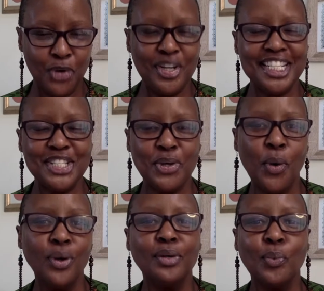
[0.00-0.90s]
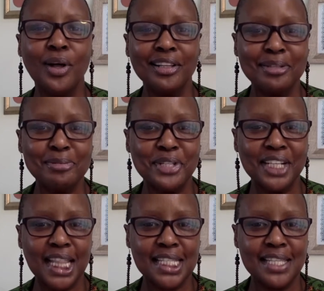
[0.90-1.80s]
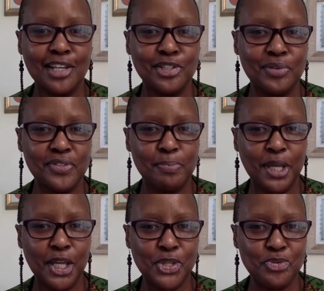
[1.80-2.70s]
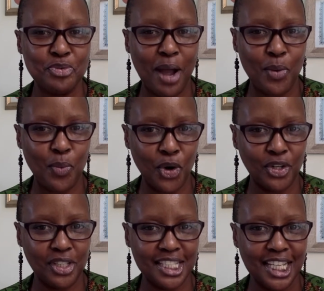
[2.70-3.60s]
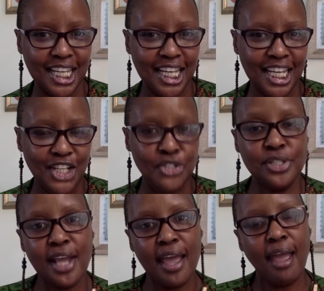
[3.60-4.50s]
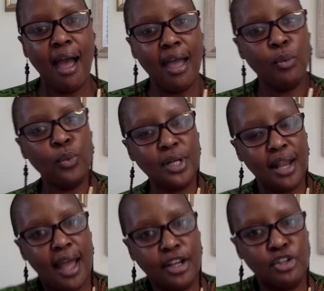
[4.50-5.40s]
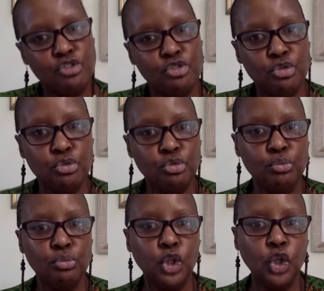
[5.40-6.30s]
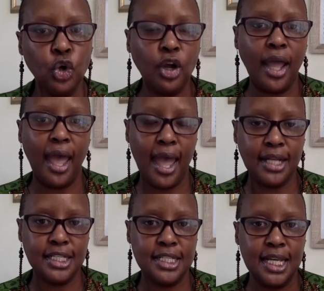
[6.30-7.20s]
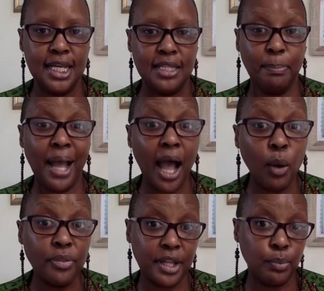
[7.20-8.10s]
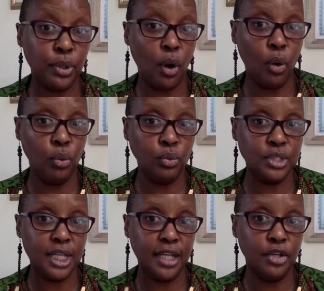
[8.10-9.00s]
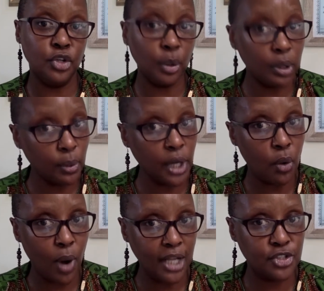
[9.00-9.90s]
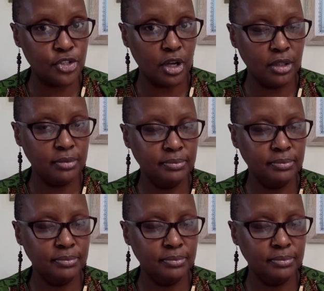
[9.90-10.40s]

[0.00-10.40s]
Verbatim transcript: Greetings, all, and welcome to another session of Speaking Through My World. Today, I would like to look at the power that we hold in knowing what our rights are,